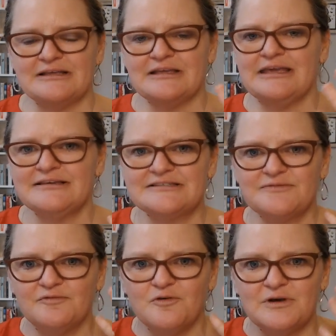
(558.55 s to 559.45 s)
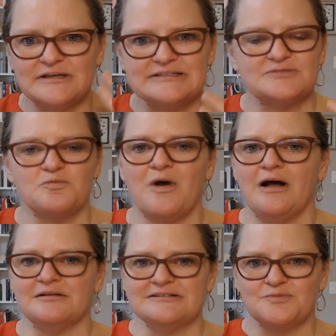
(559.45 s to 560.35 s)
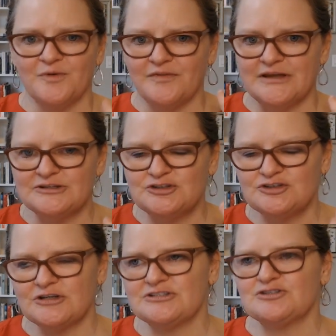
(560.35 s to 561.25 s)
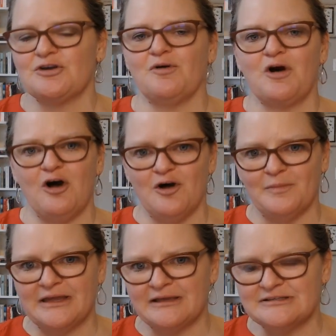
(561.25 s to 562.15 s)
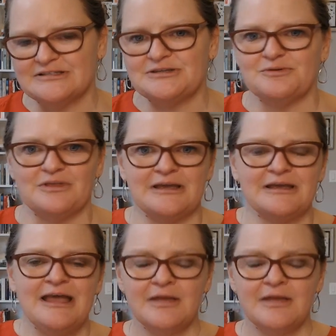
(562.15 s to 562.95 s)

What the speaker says: His voice as well is one that is just so calming and soothing.